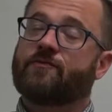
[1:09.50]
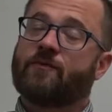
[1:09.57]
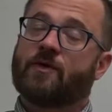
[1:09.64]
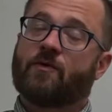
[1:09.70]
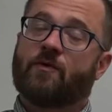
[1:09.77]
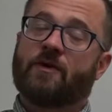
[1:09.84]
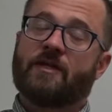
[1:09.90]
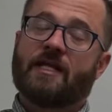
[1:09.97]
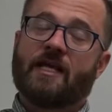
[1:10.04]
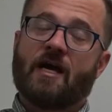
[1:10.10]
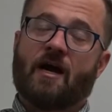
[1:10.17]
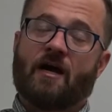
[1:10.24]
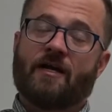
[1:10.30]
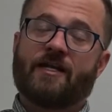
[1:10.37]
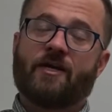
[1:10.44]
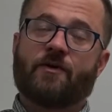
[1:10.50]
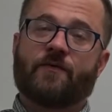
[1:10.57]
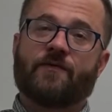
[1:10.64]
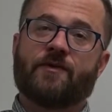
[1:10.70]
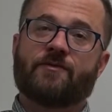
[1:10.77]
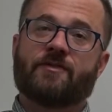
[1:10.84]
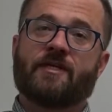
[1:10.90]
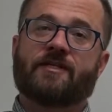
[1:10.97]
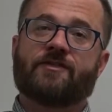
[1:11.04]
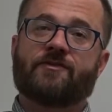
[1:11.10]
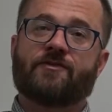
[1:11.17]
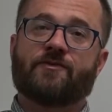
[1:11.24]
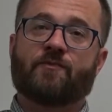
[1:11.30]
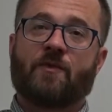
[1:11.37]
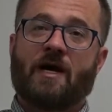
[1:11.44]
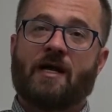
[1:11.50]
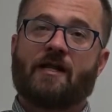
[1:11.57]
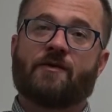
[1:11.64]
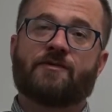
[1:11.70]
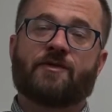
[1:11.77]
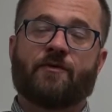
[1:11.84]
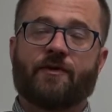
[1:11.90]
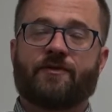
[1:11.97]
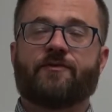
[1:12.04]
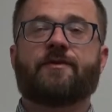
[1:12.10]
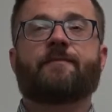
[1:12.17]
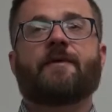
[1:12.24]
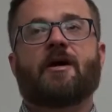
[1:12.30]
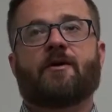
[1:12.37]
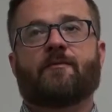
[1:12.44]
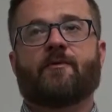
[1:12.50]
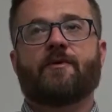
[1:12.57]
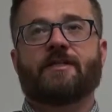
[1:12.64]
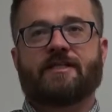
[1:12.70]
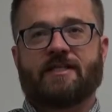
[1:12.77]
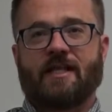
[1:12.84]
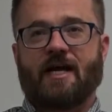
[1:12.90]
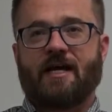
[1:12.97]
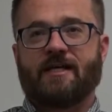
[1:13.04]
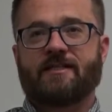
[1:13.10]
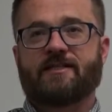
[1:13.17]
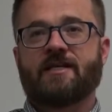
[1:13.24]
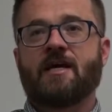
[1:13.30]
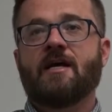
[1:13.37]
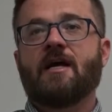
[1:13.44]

or recorded the audio of those lectures while I was going through the PowerPoint slides.